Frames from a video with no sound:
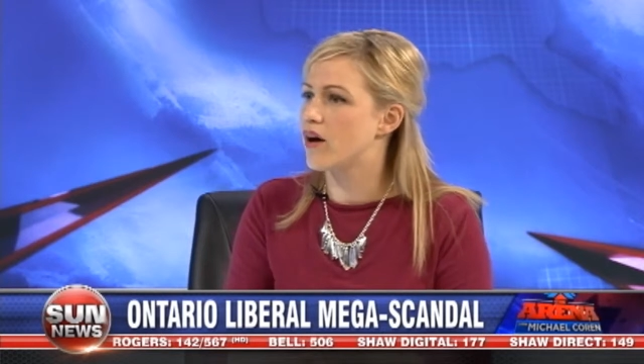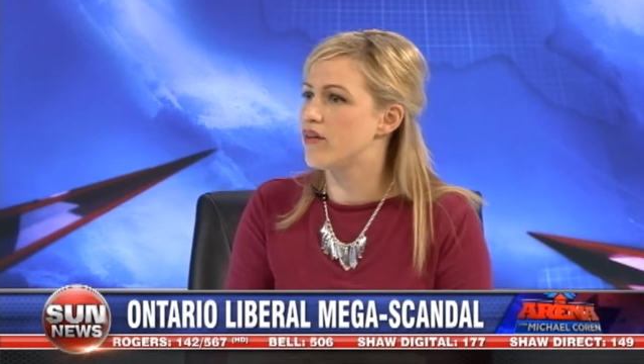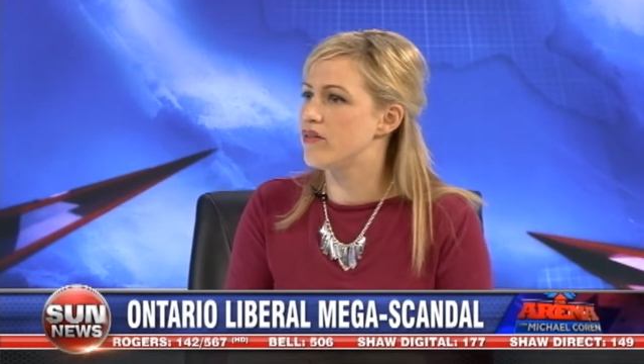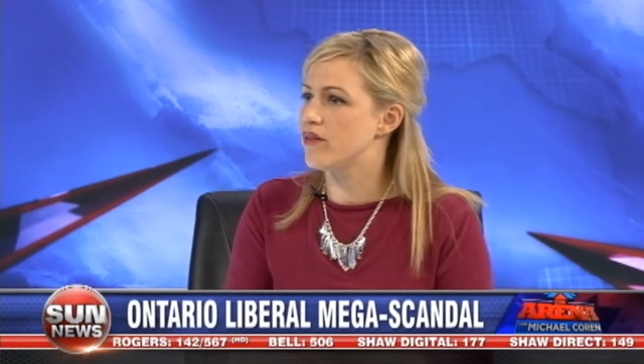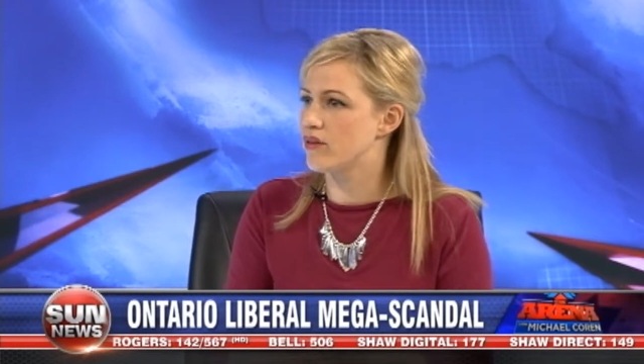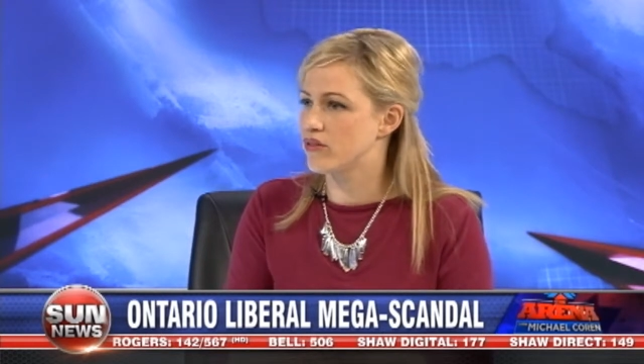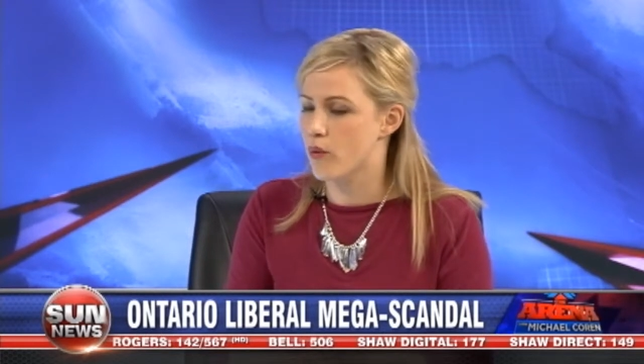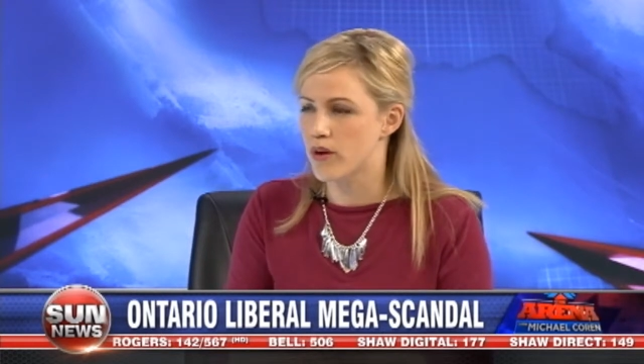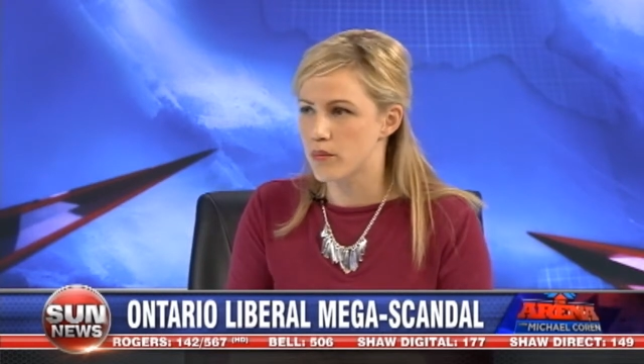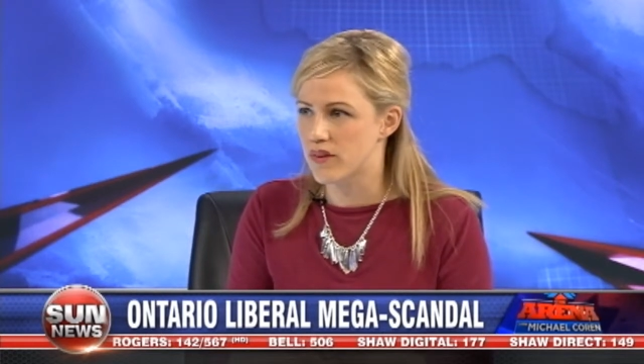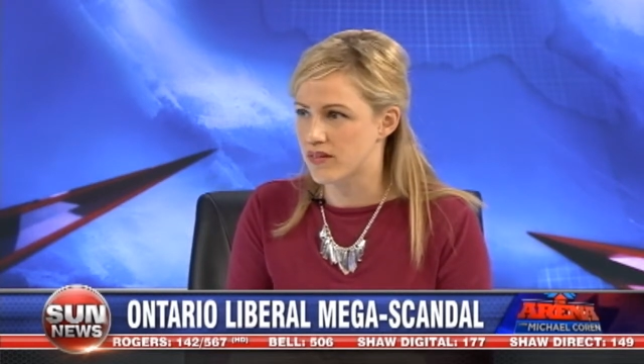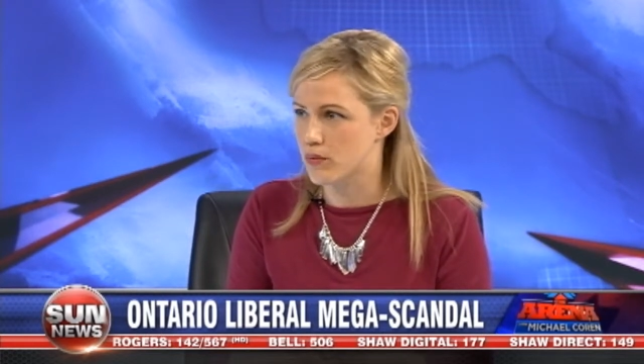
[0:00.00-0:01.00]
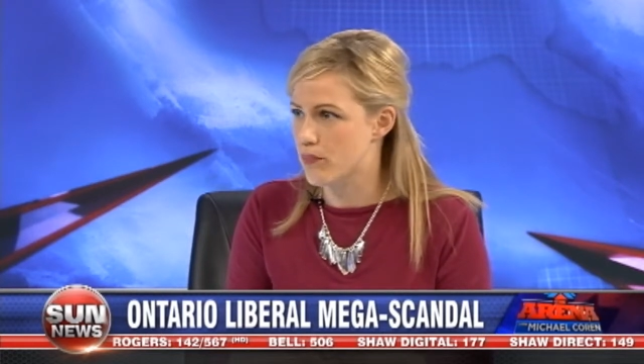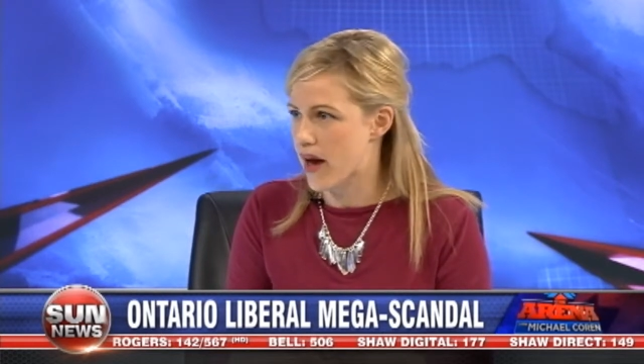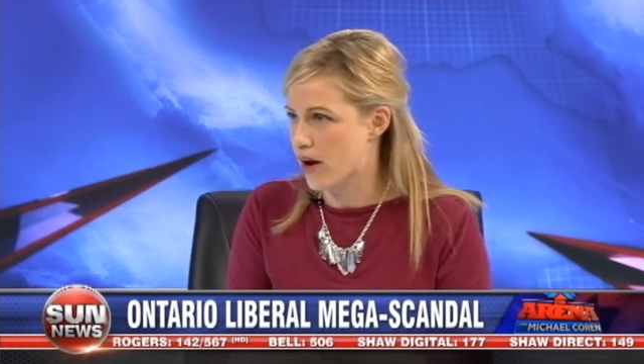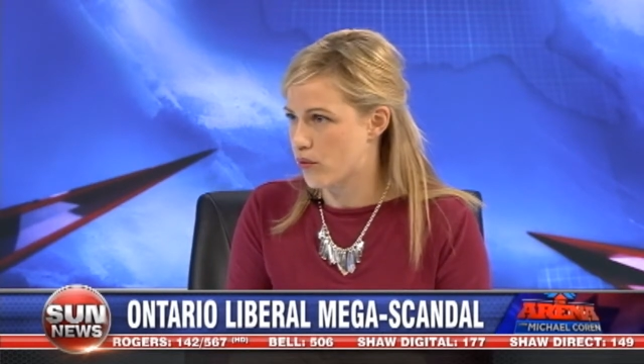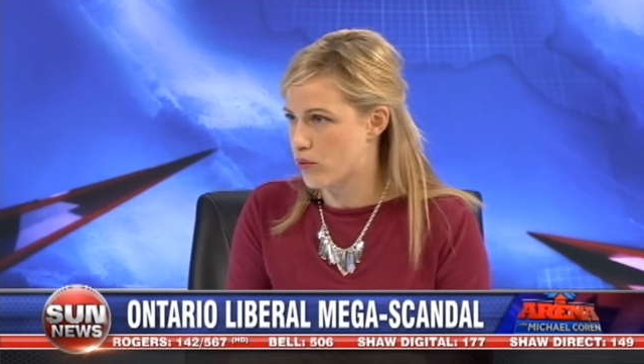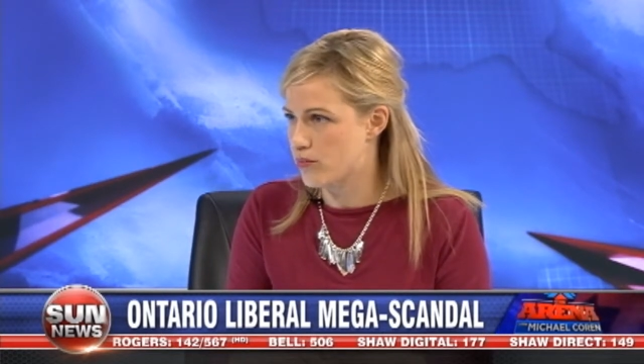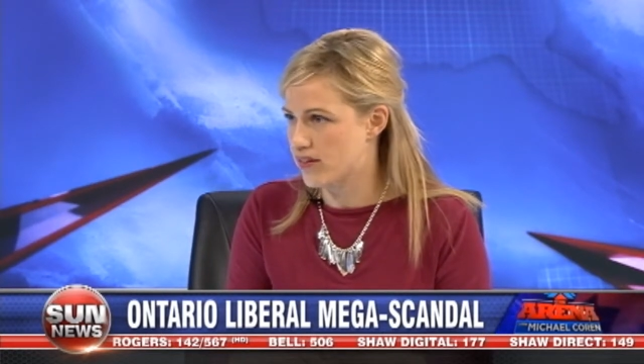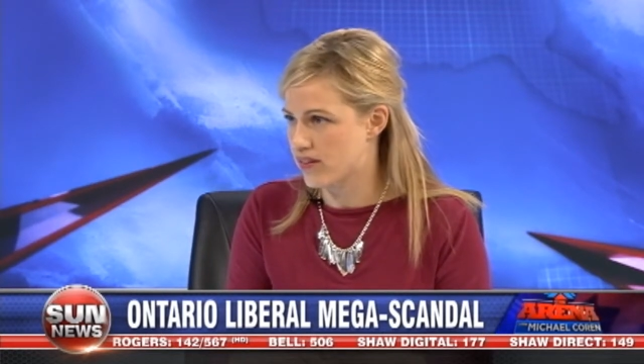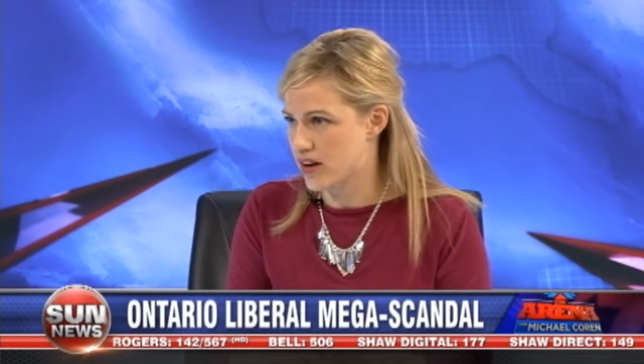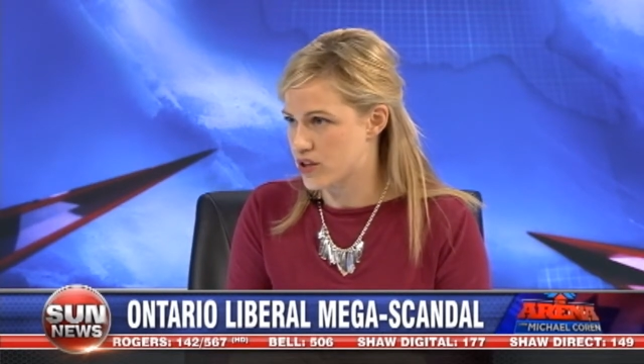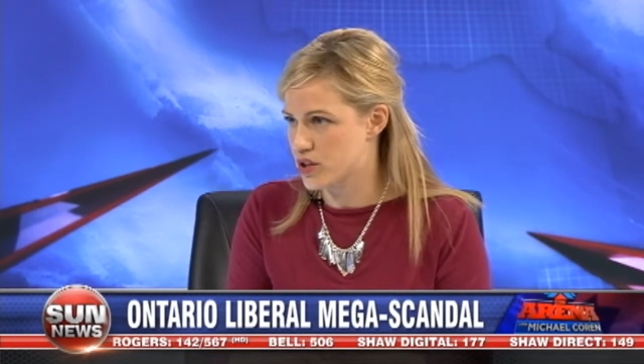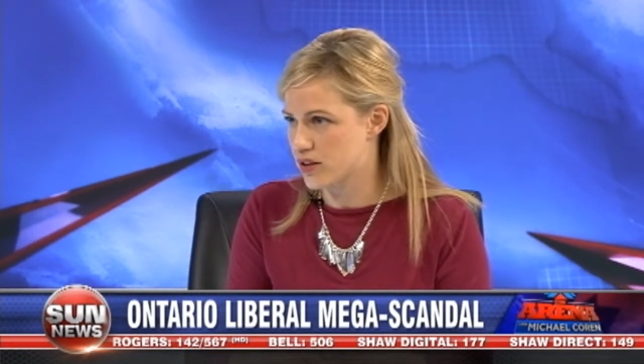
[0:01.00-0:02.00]
there's going to be some backroom
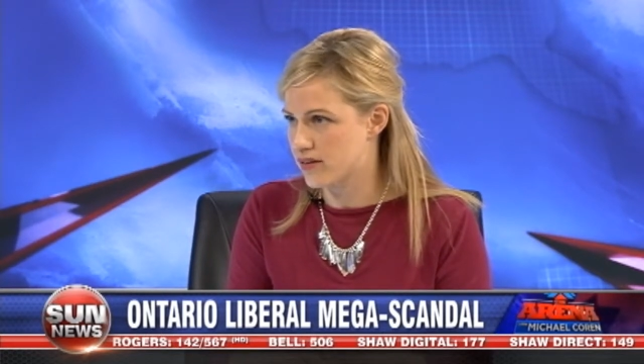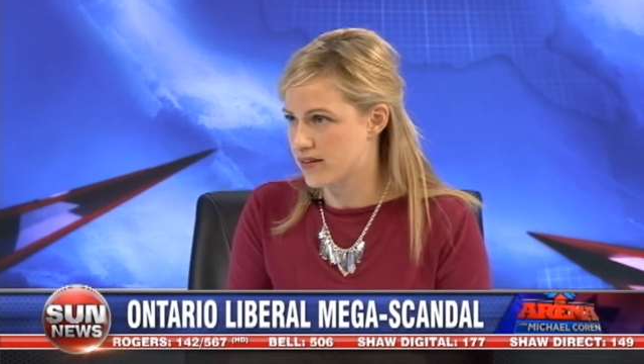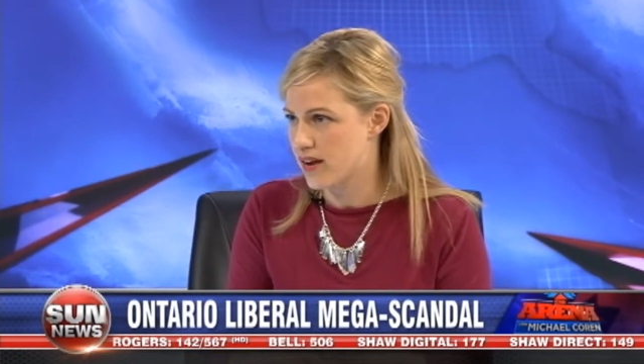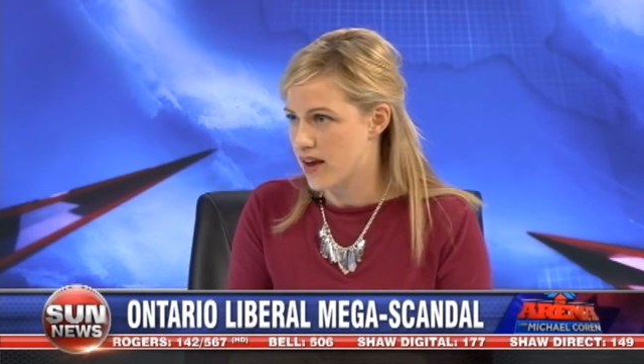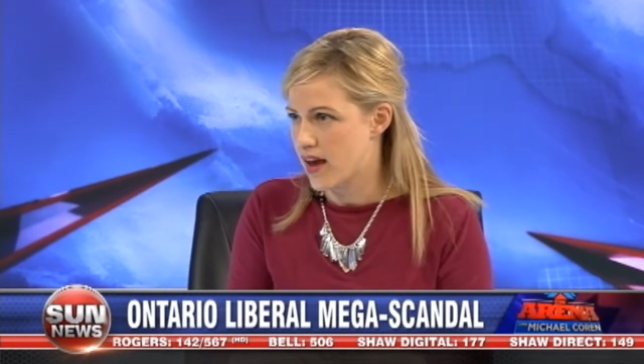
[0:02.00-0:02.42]
discussions.